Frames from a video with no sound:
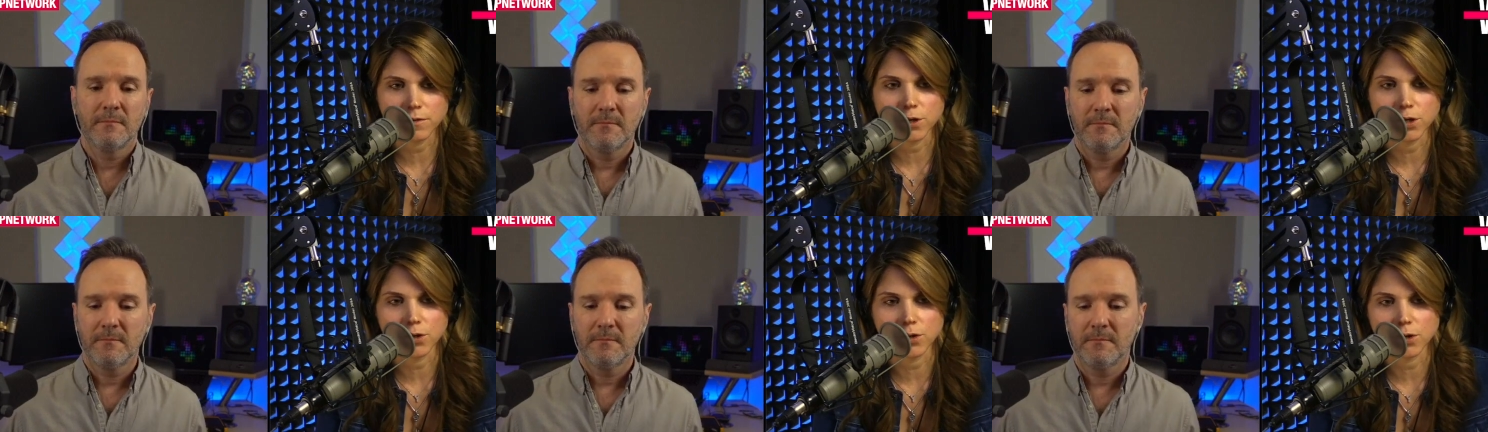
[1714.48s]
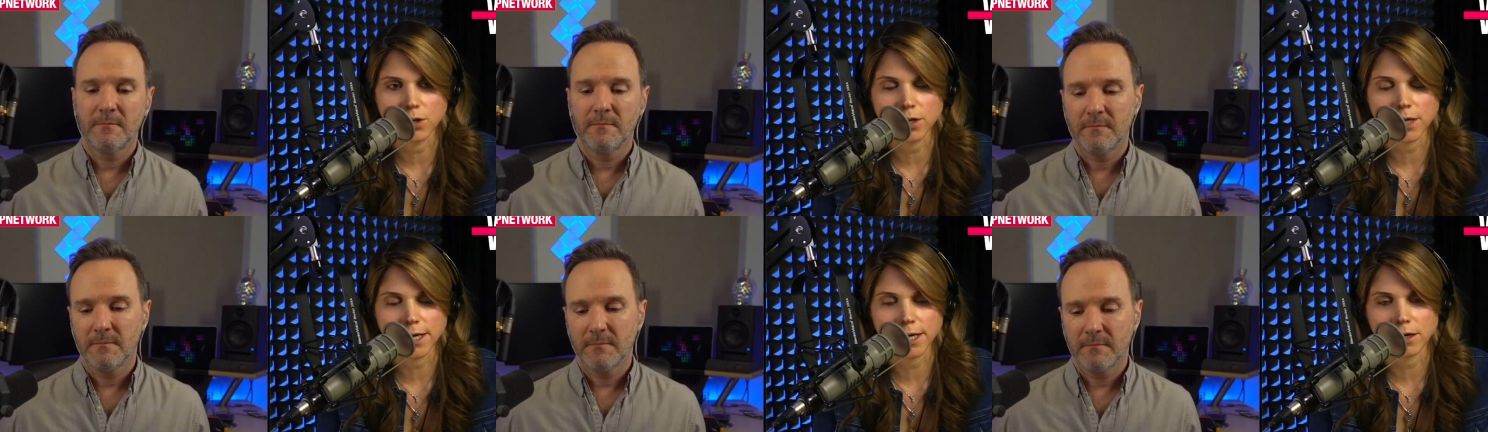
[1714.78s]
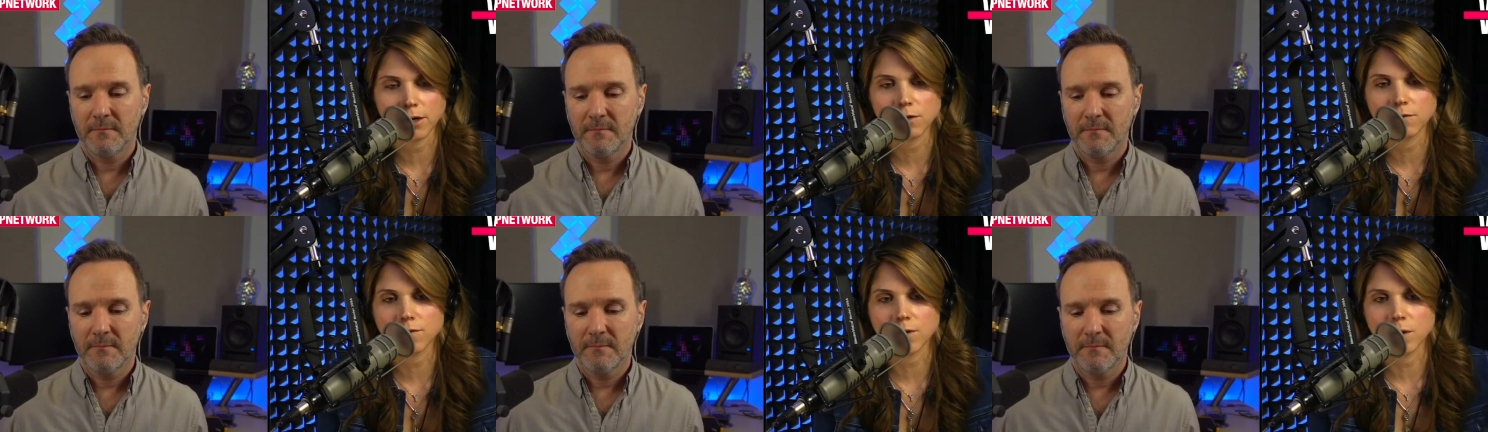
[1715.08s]
Speaker 1: your
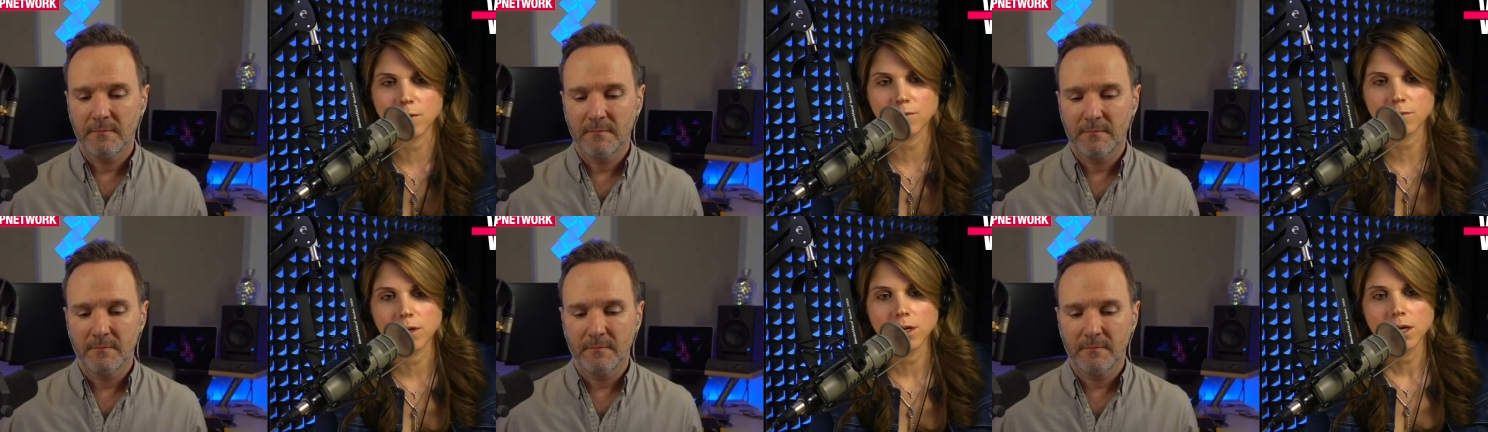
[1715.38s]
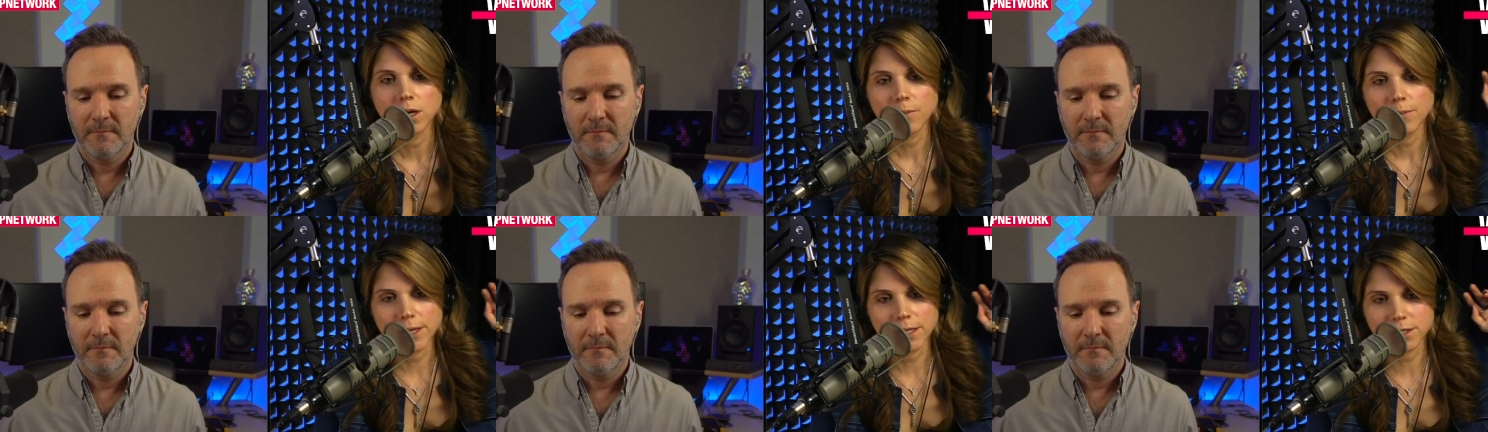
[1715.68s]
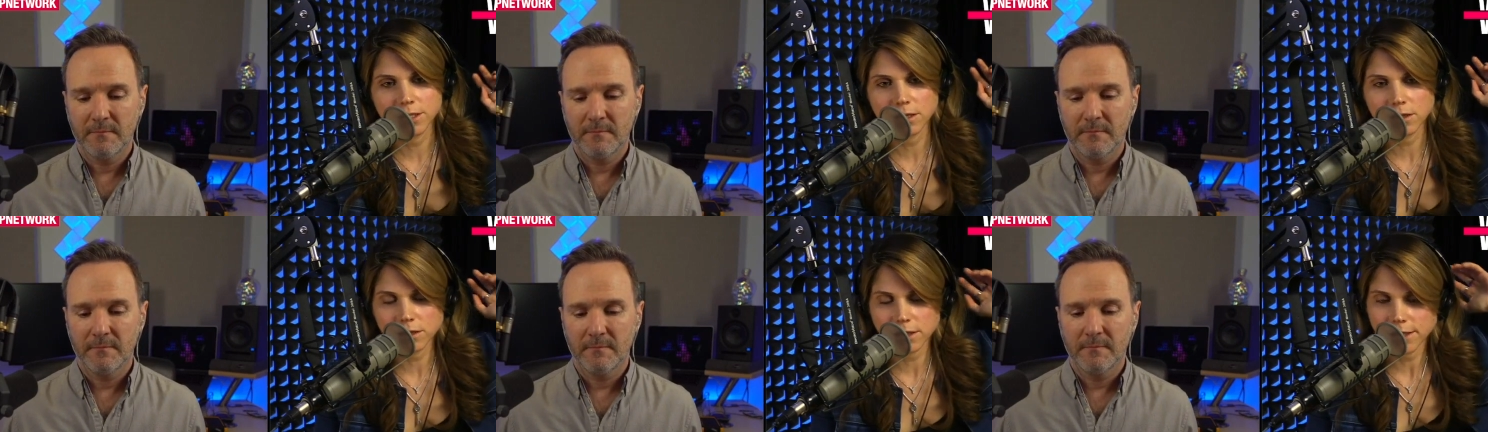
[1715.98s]
hair from,
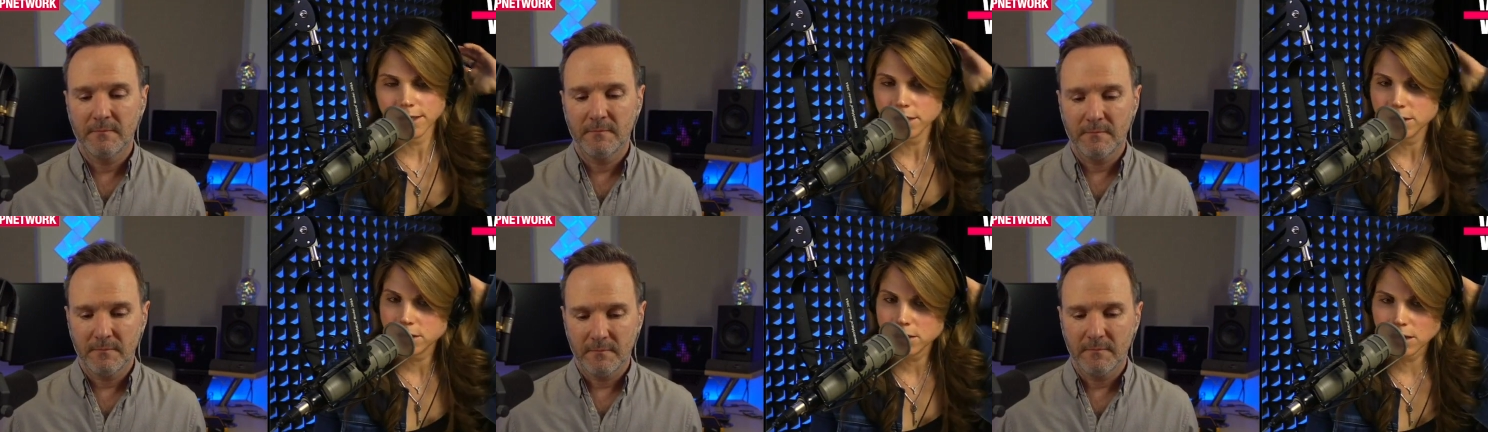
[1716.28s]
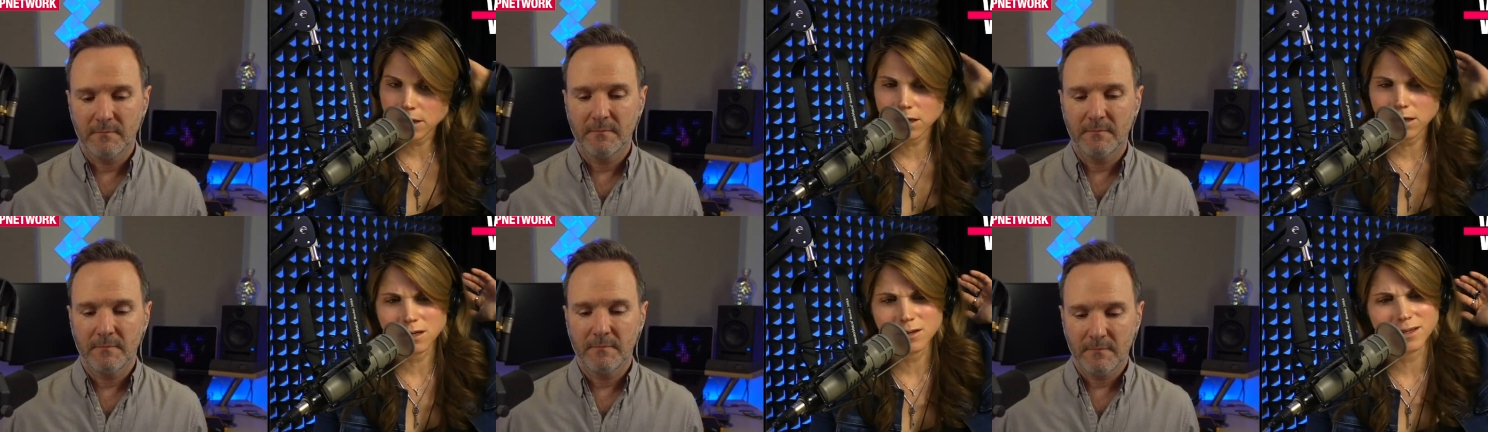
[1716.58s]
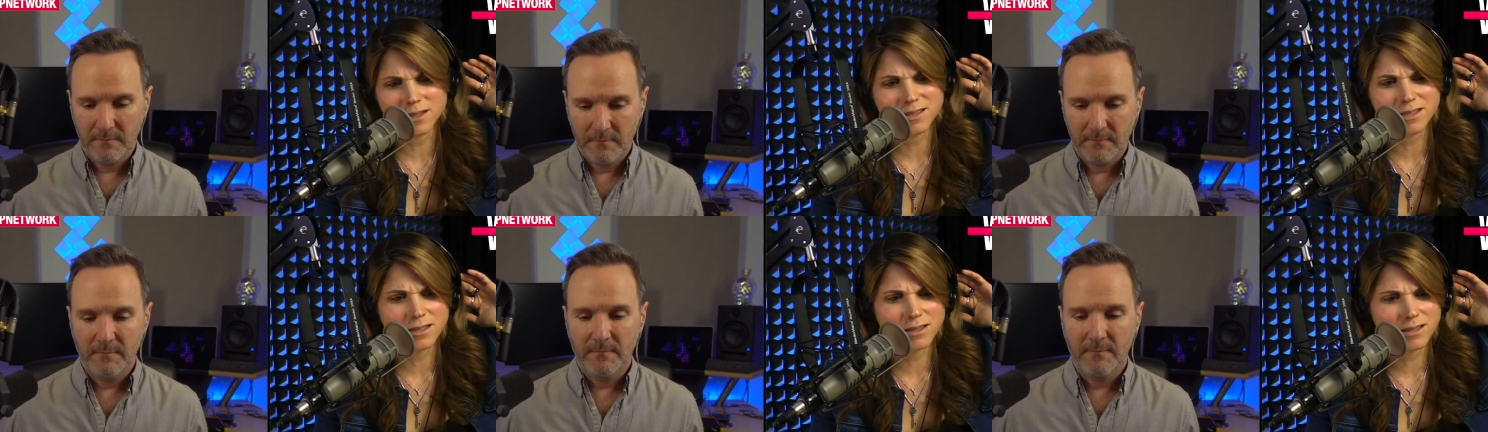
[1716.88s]
basically it's
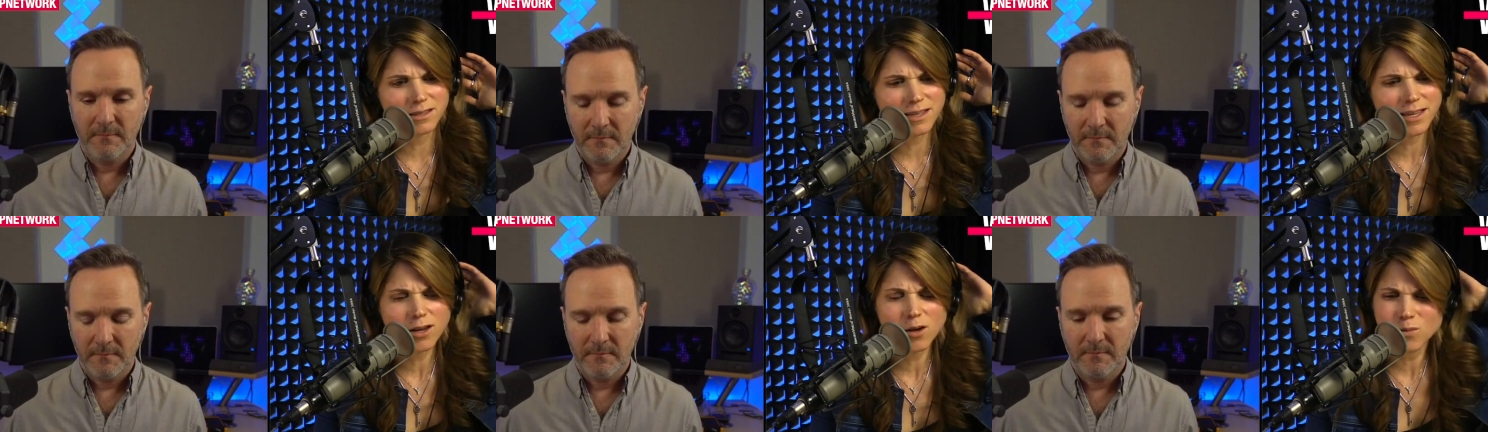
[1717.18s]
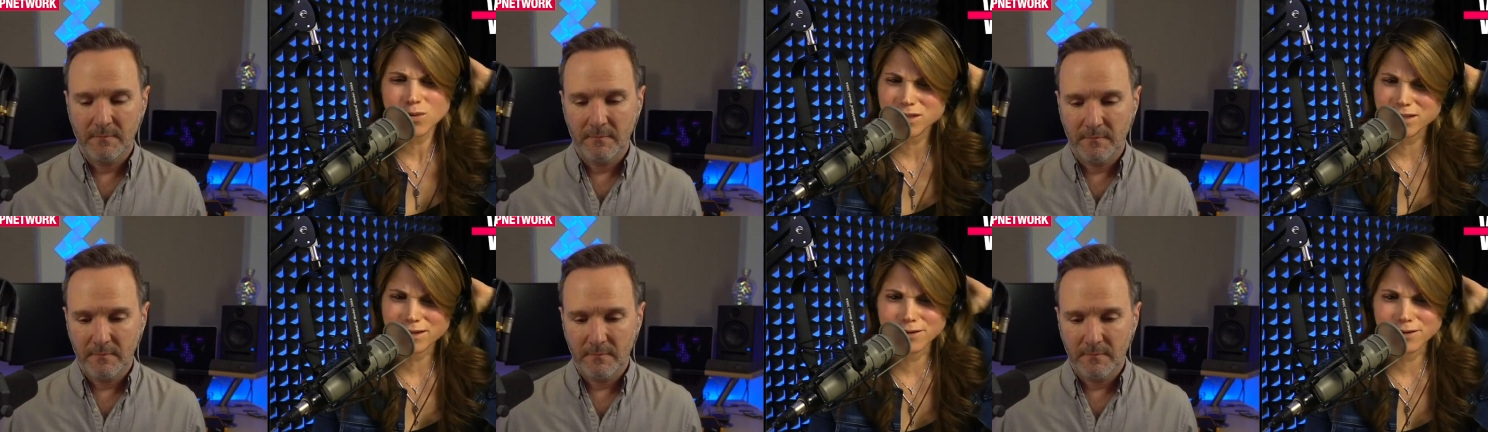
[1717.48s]
like almost